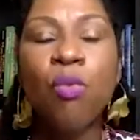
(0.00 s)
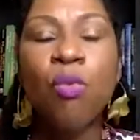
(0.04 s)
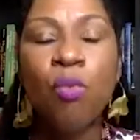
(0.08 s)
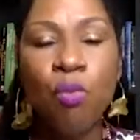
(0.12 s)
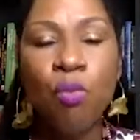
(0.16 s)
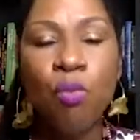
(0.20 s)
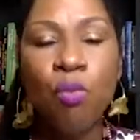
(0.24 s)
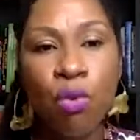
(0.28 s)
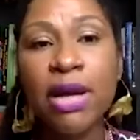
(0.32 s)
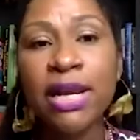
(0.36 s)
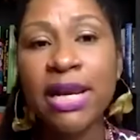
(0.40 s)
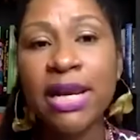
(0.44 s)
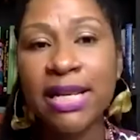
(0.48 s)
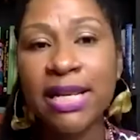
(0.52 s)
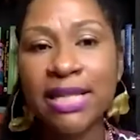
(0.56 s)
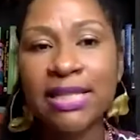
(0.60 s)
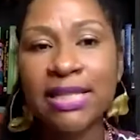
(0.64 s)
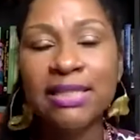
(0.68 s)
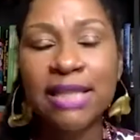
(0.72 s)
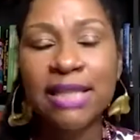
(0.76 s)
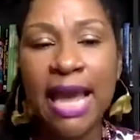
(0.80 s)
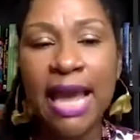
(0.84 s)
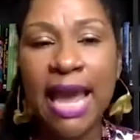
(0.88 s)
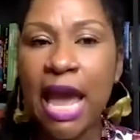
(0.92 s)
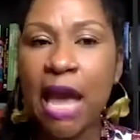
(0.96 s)
wanted this
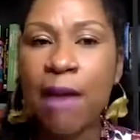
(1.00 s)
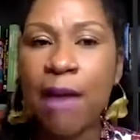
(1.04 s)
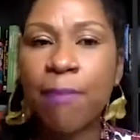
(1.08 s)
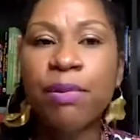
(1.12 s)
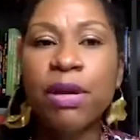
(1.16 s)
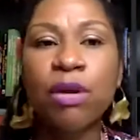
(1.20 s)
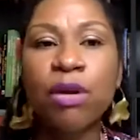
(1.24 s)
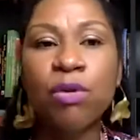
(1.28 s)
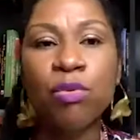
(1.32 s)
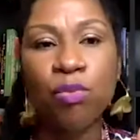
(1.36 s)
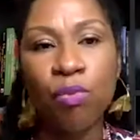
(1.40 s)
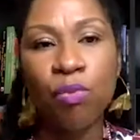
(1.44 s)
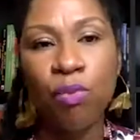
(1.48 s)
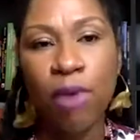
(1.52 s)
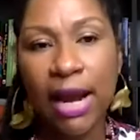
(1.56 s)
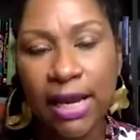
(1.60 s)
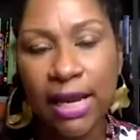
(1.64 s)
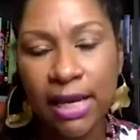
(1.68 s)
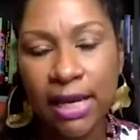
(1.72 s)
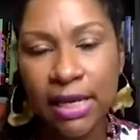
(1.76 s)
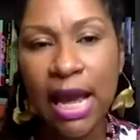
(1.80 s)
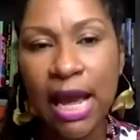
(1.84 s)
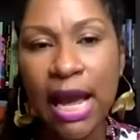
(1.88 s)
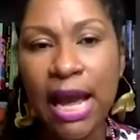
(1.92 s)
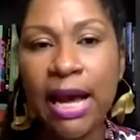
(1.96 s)
to happen right
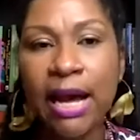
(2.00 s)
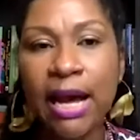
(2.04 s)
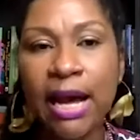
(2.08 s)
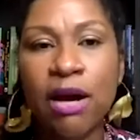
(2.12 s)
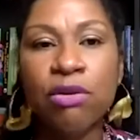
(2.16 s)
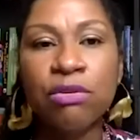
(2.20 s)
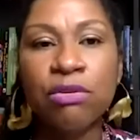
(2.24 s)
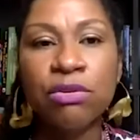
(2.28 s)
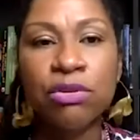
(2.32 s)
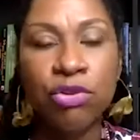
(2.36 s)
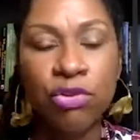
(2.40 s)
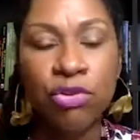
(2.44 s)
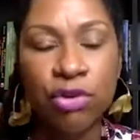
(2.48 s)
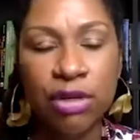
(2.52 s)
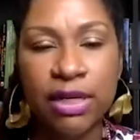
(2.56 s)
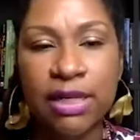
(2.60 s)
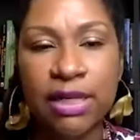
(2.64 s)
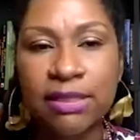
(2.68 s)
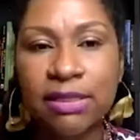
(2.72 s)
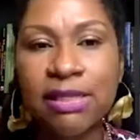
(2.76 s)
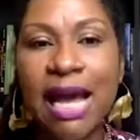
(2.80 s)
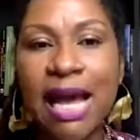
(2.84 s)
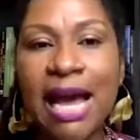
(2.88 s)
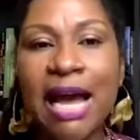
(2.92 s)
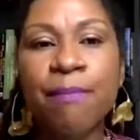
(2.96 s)
now during this
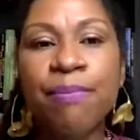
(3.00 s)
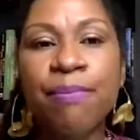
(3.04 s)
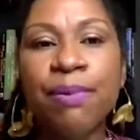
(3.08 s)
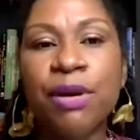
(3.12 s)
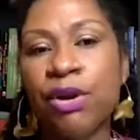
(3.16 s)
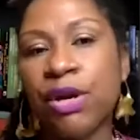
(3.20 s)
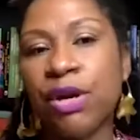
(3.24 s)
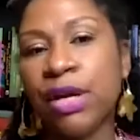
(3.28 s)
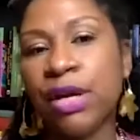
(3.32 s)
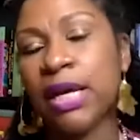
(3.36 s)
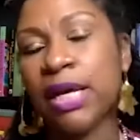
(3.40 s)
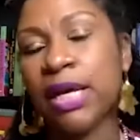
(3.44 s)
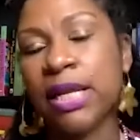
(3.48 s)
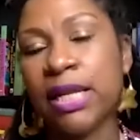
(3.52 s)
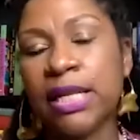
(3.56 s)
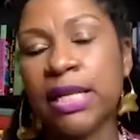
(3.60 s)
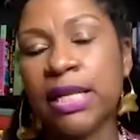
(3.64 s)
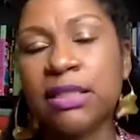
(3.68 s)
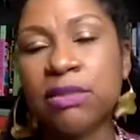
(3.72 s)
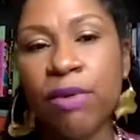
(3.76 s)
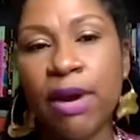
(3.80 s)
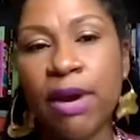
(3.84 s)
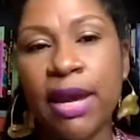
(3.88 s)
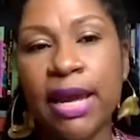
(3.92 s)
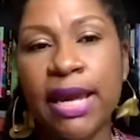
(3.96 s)
time period in this
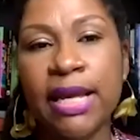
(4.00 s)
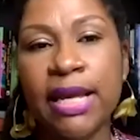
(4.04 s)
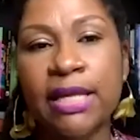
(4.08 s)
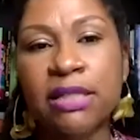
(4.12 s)
way.